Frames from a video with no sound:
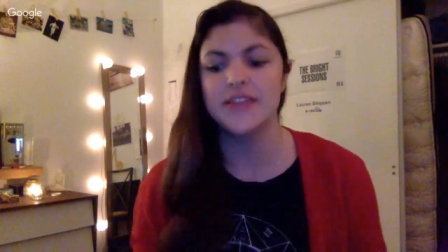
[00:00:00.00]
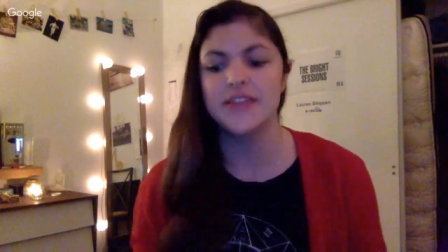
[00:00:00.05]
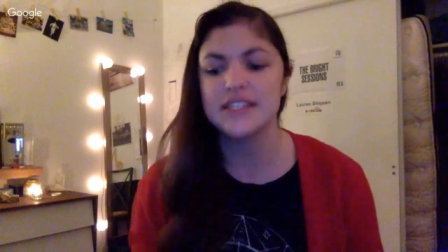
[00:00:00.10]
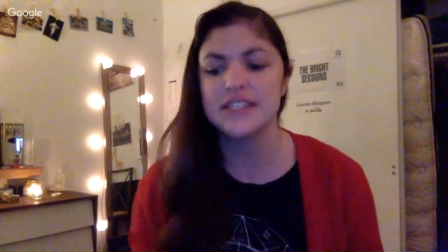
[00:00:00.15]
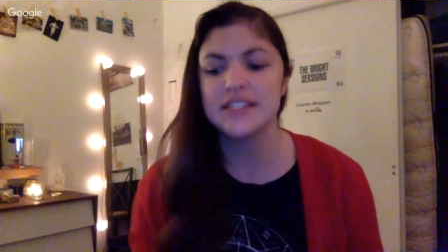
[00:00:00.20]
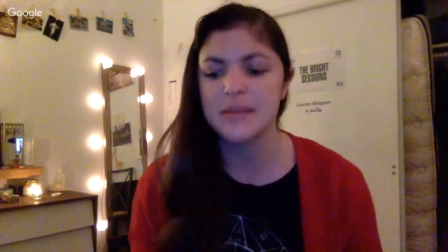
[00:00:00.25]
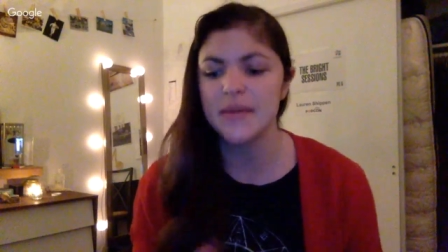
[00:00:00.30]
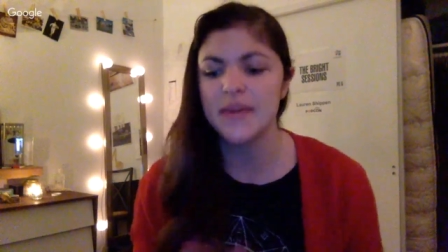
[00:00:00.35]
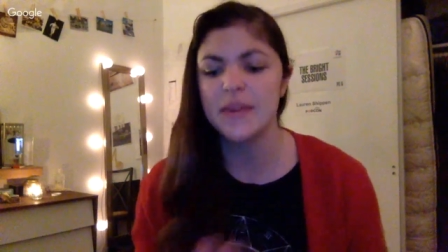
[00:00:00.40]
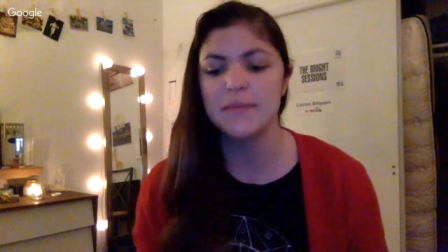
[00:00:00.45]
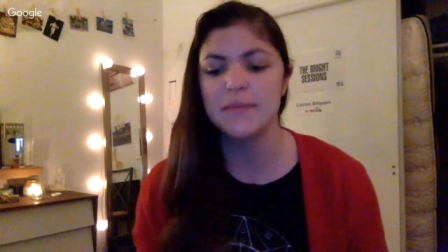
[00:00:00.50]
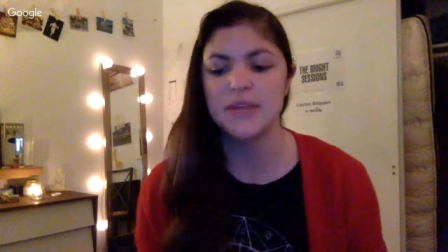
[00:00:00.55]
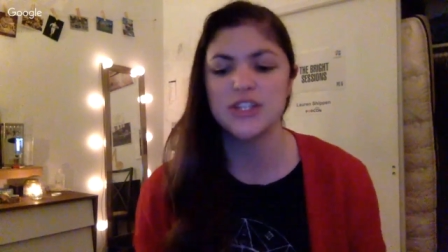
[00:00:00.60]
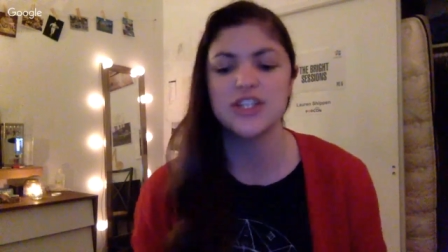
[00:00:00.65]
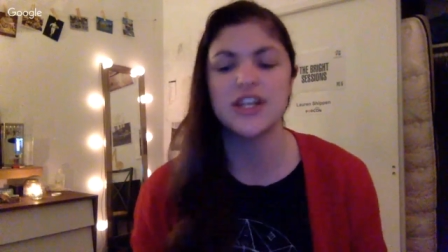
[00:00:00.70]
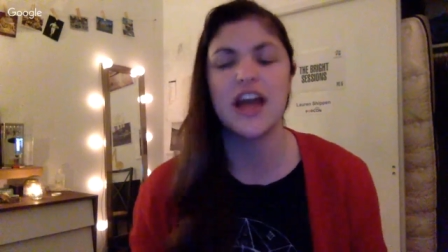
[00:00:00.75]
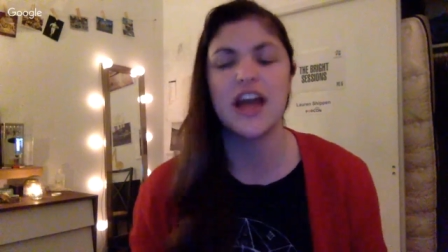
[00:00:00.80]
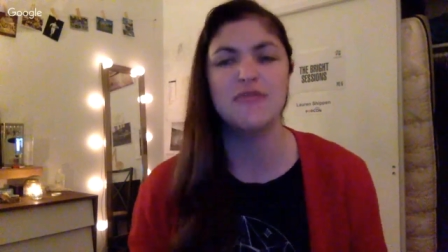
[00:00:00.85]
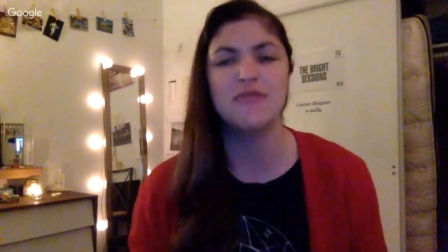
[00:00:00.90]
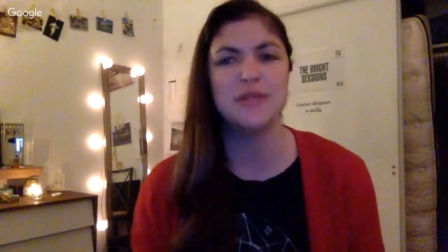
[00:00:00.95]
And this is something that
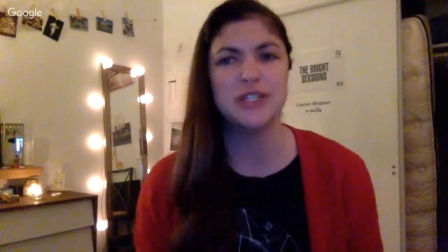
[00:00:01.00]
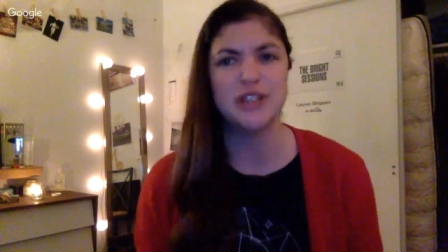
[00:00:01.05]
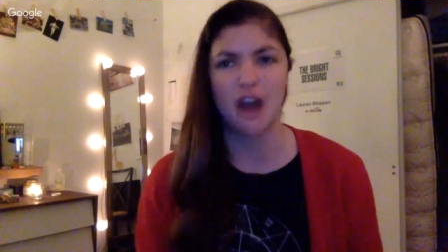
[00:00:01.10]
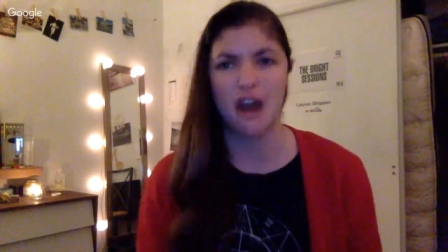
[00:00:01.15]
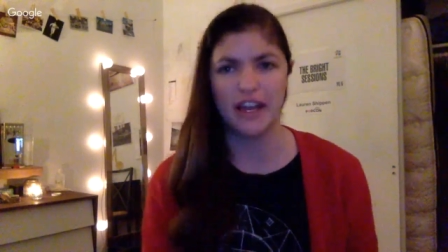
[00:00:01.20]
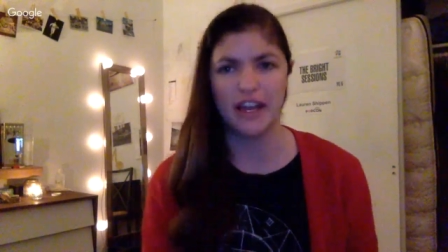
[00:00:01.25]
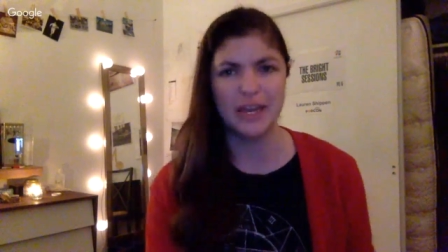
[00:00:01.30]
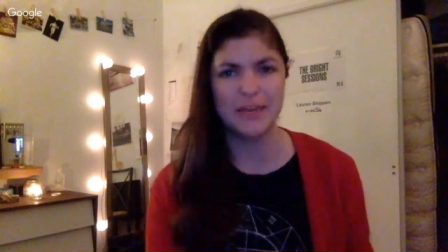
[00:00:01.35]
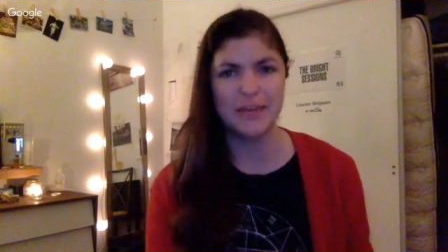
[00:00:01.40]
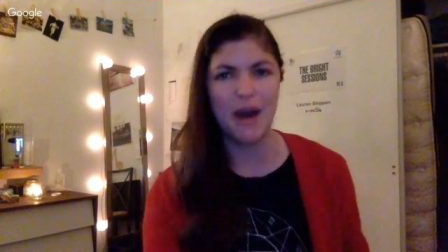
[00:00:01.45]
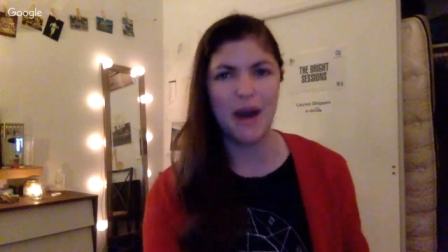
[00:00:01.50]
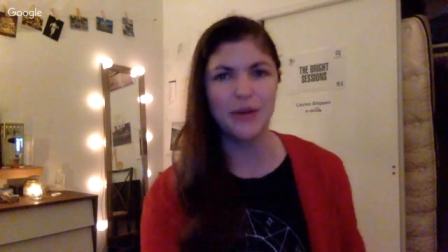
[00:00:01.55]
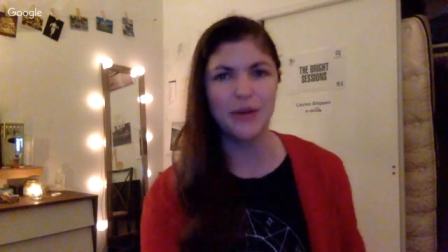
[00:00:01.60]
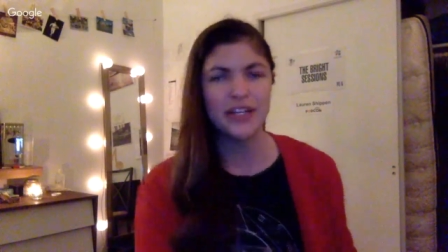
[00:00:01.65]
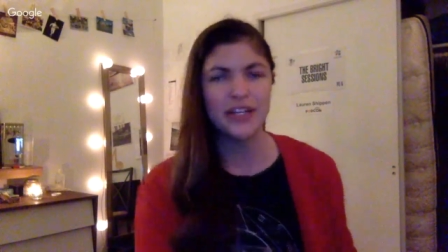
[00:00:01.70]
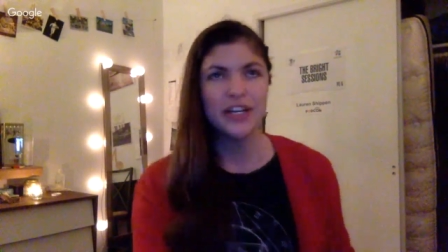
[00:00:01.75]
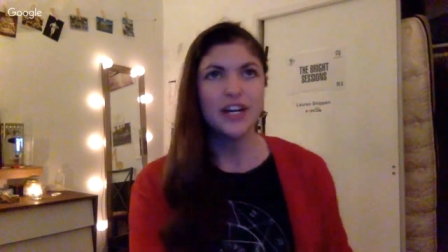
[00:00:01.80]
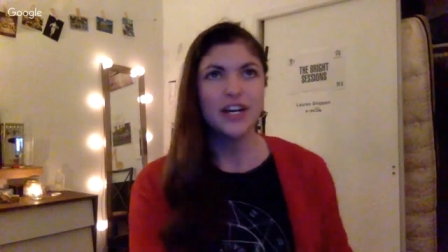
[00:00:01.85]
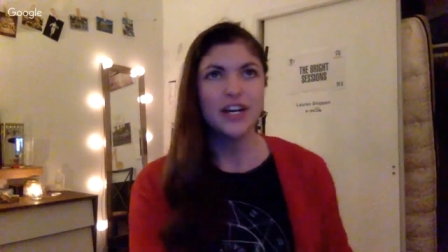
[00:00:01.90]
Misha and I have been talking about